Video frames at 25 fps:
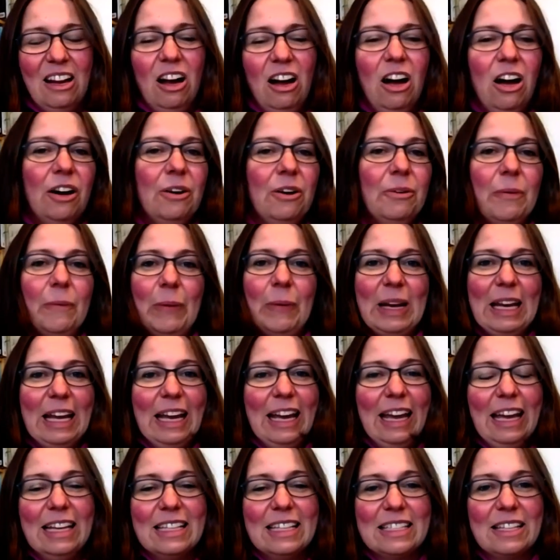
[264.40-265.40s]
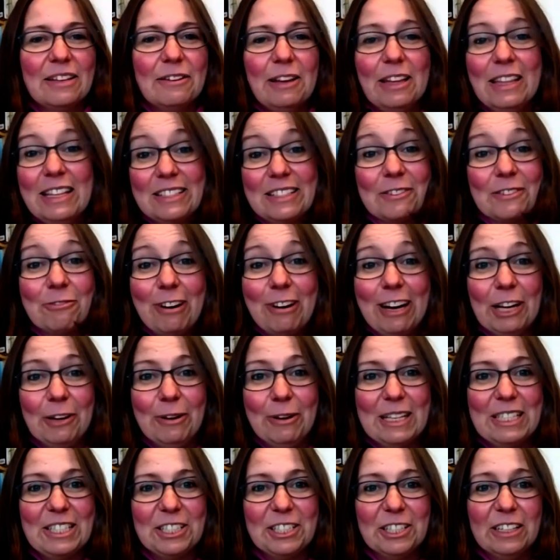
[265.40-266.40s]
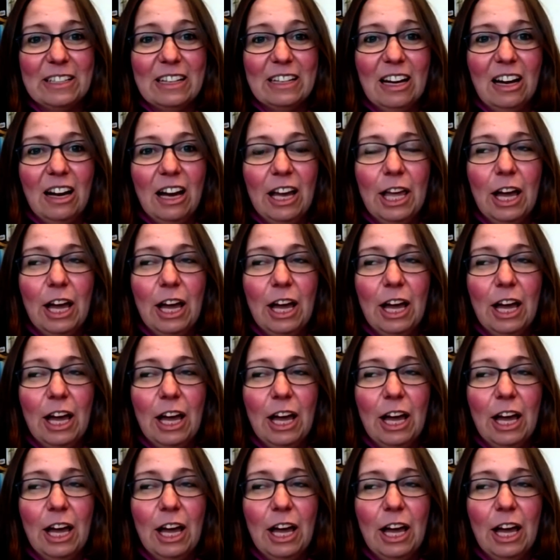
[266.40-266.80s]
Oh, well, it's a great question.